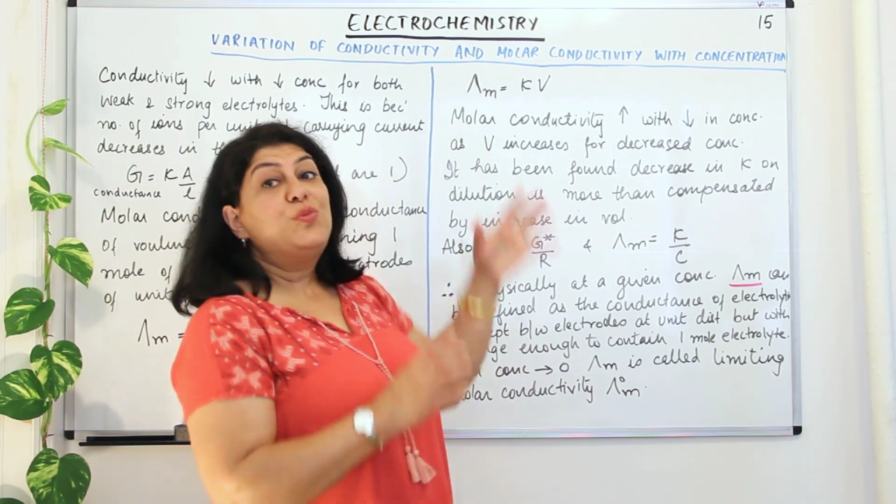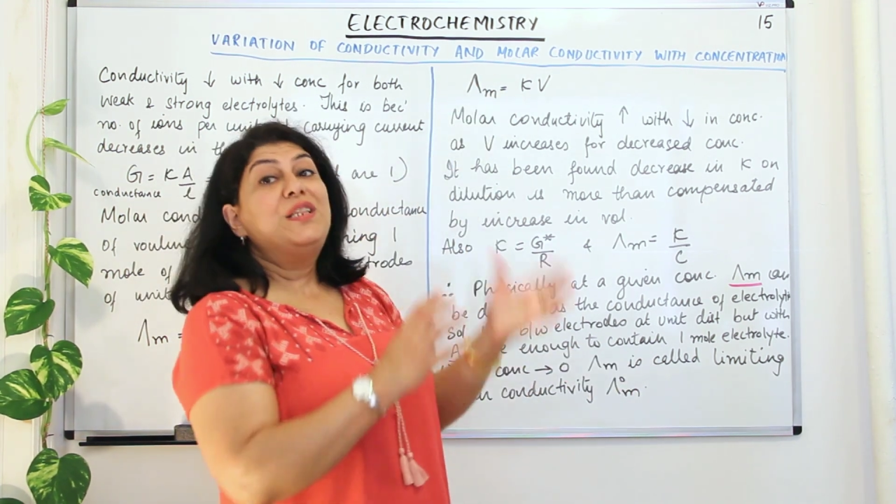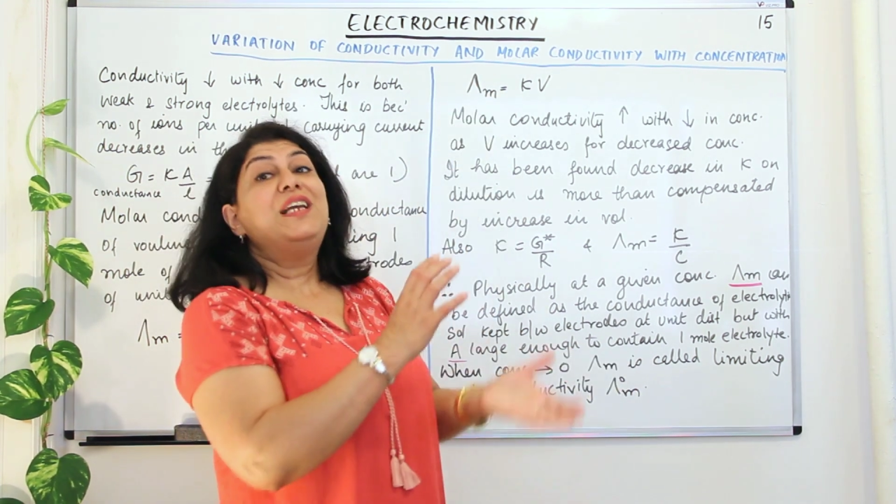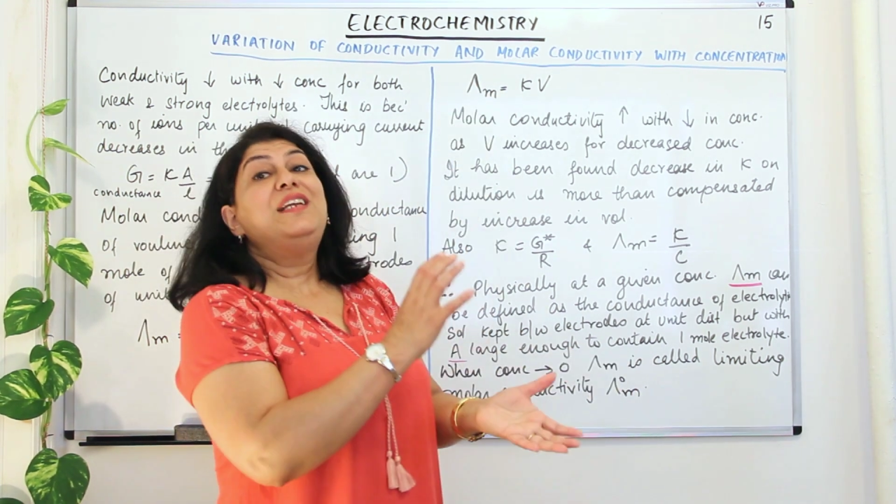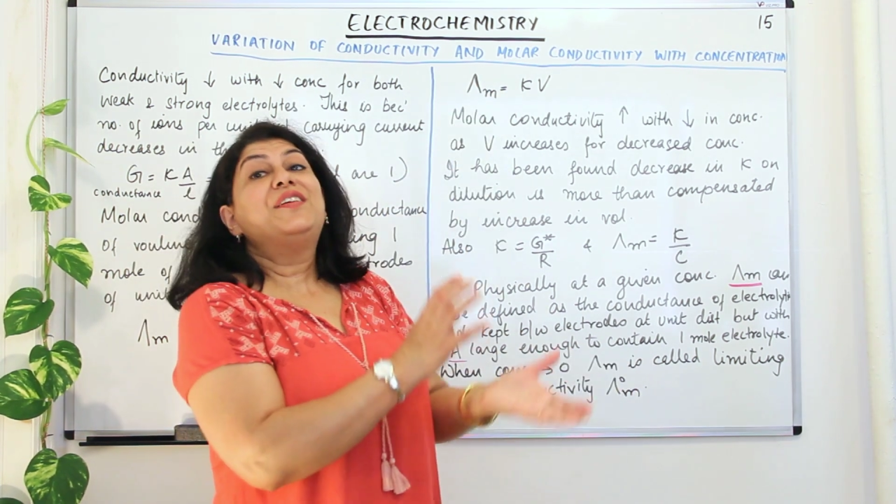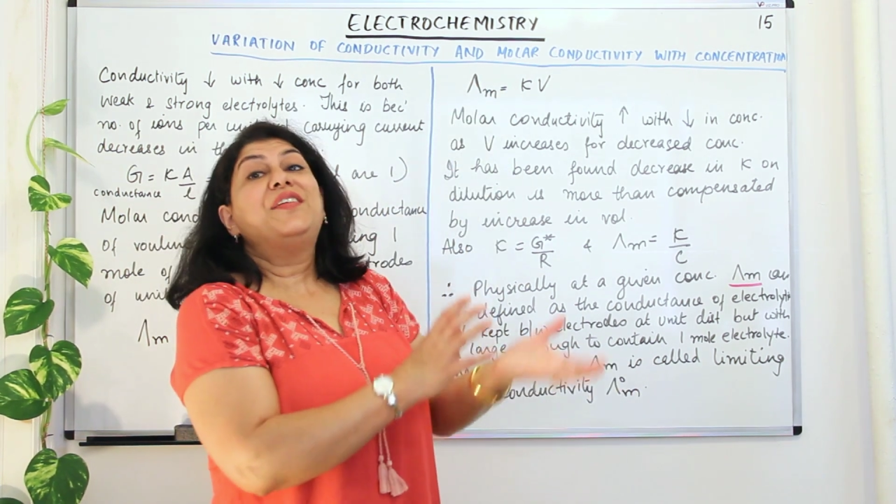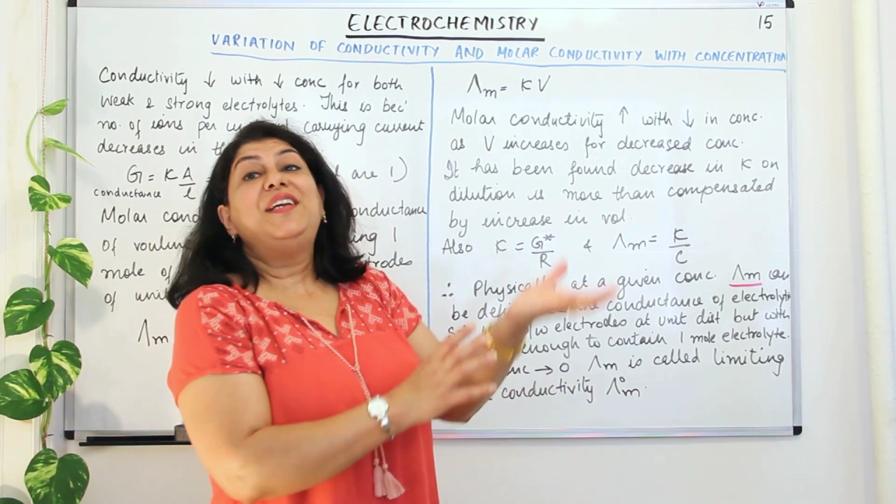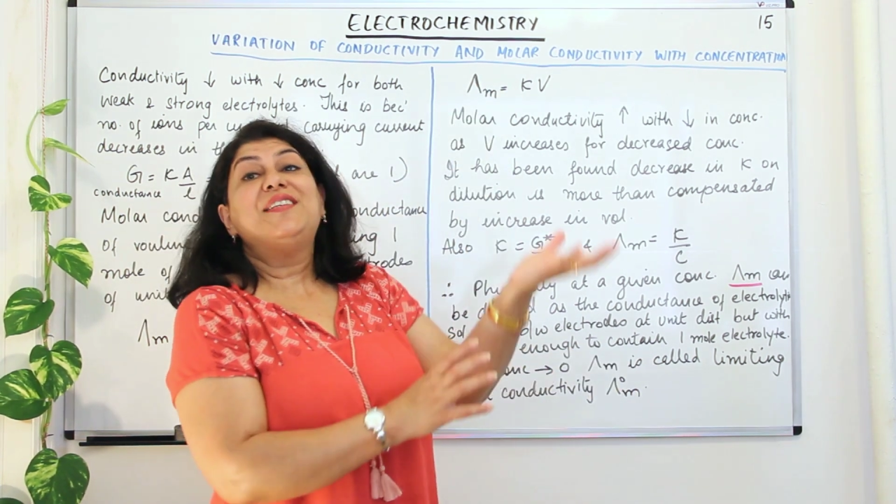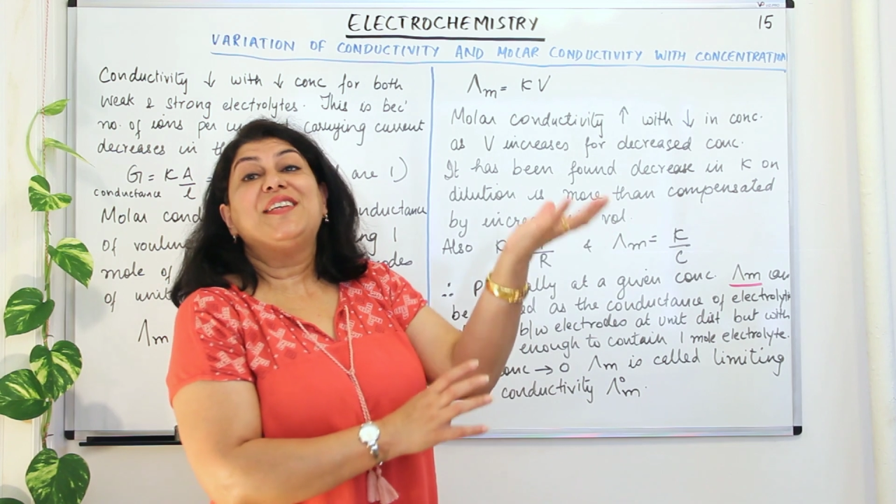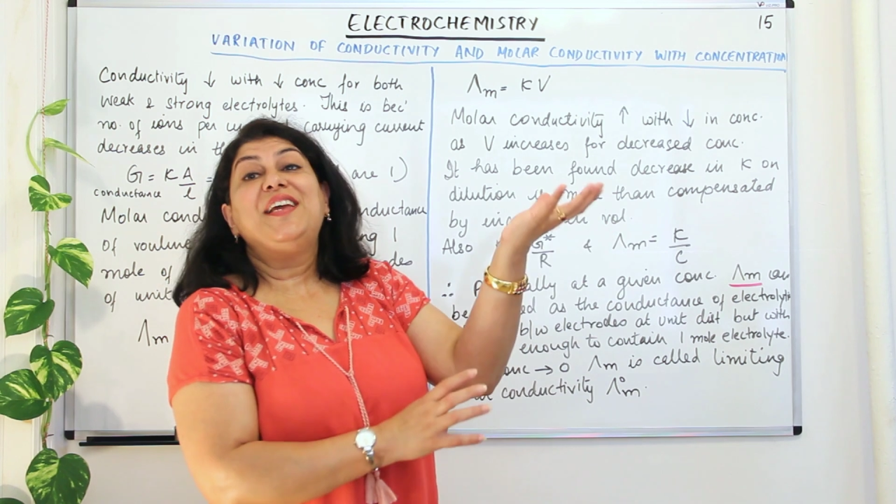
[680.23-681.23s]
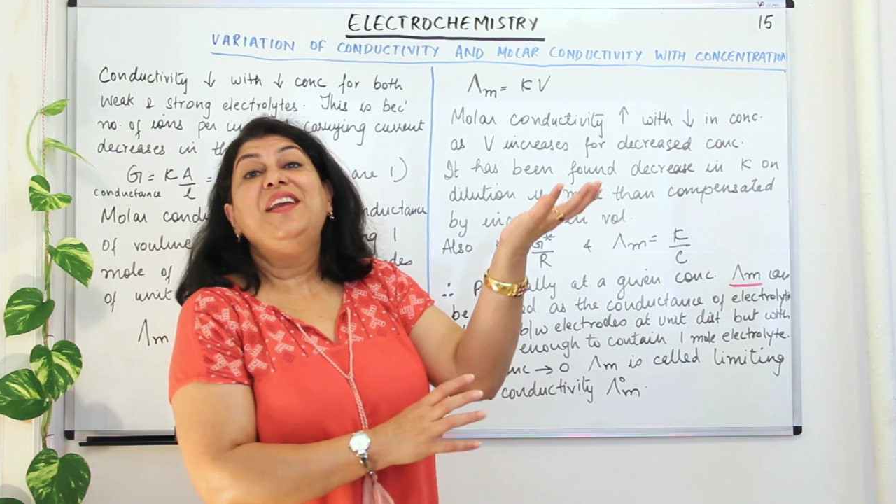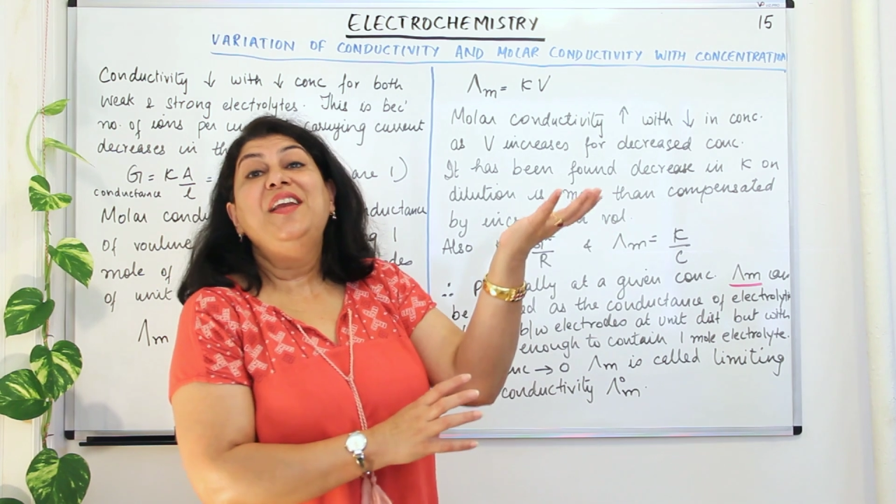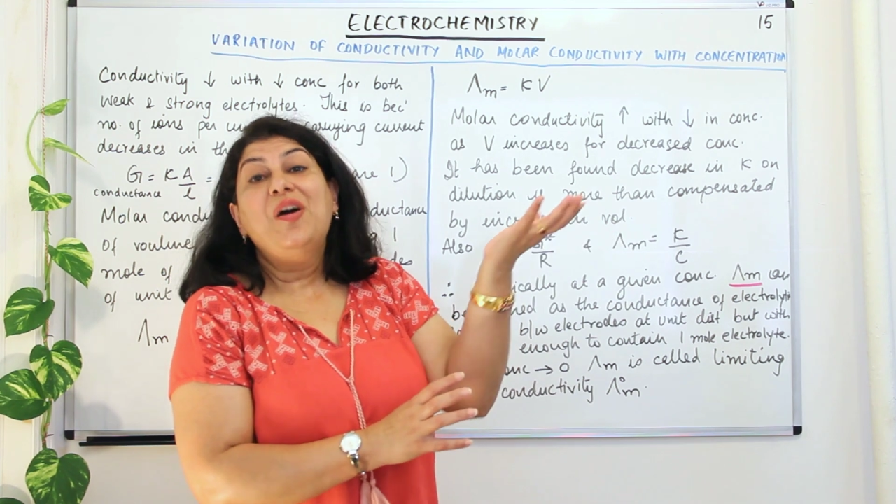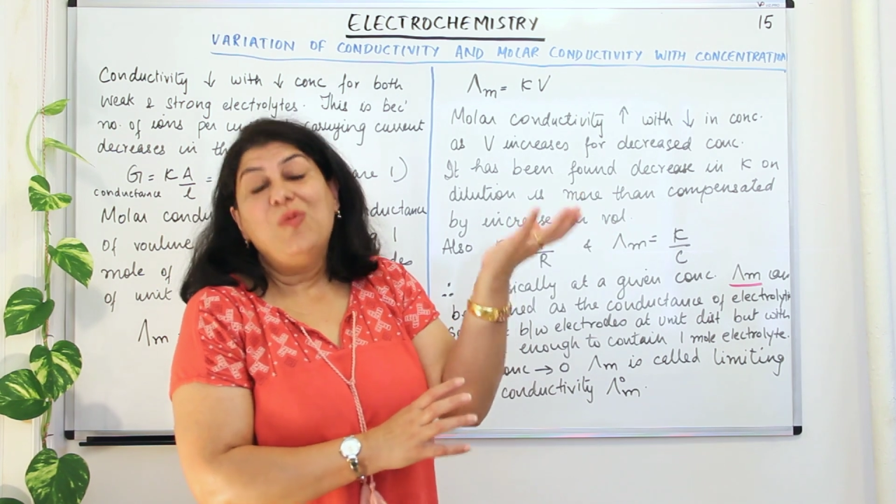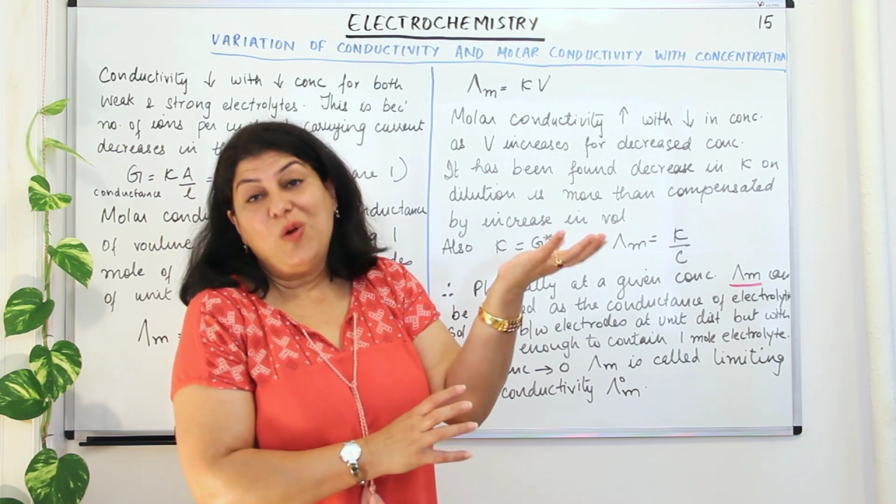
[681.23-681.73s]
with increase
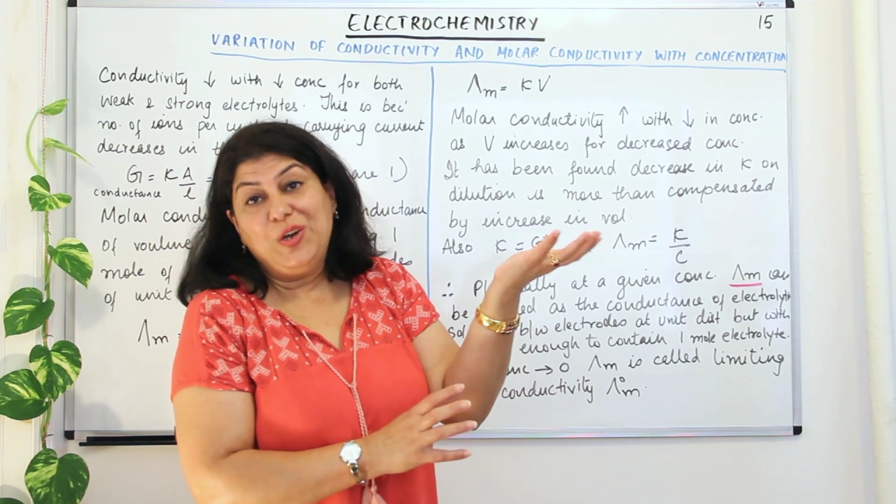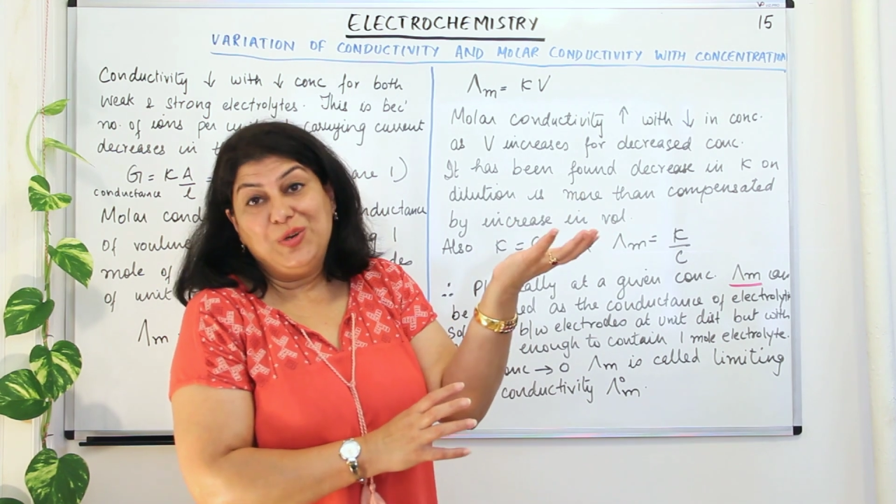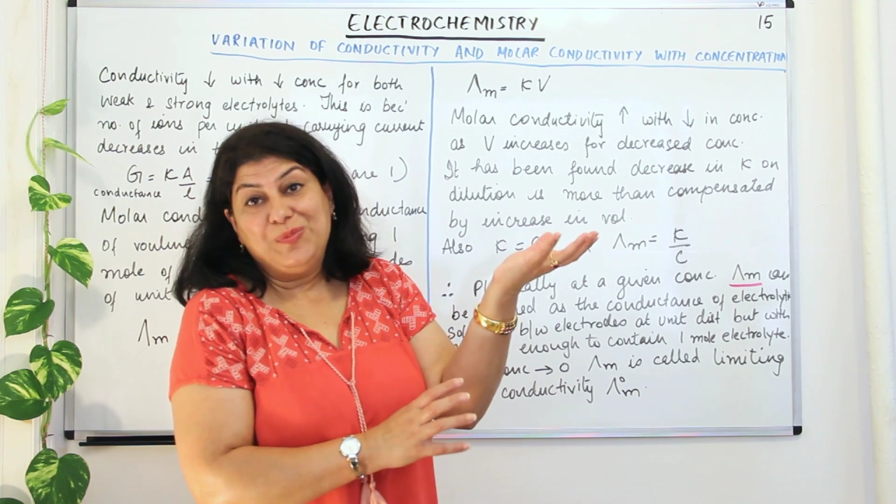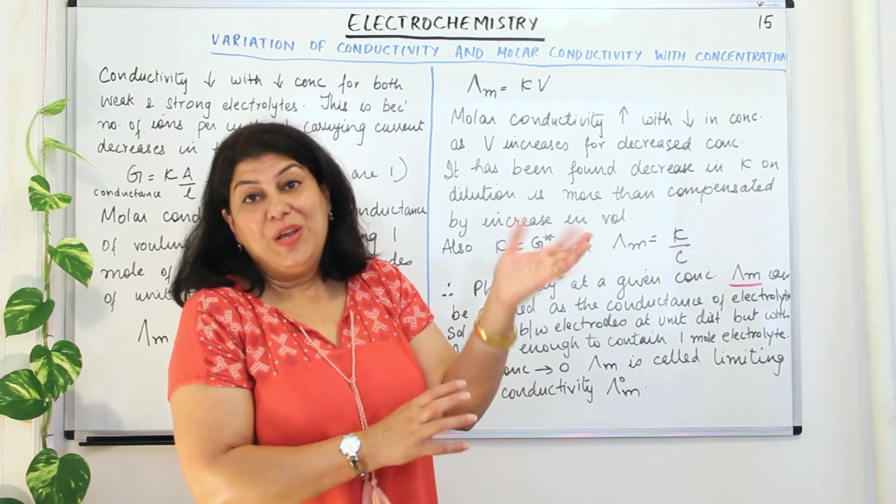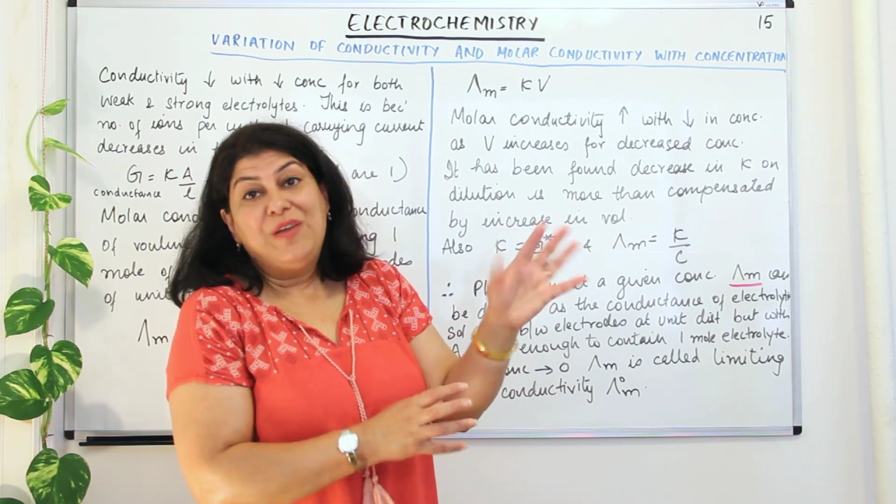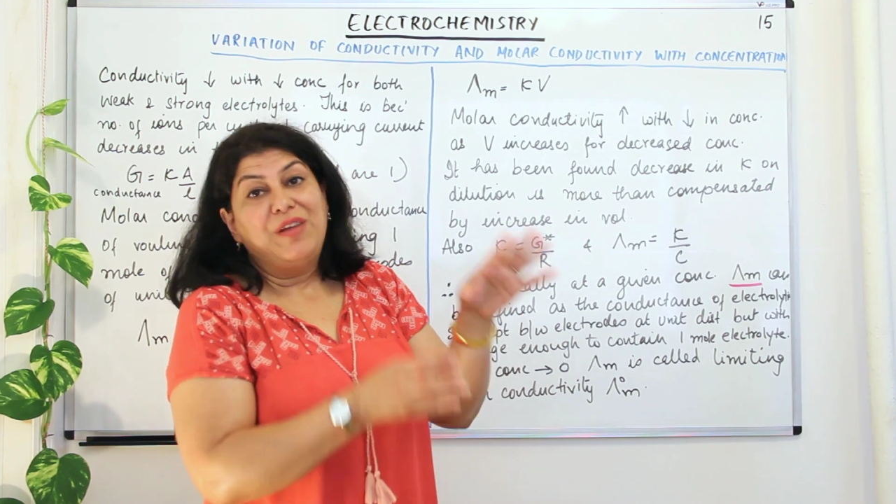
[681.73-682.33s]
in volume.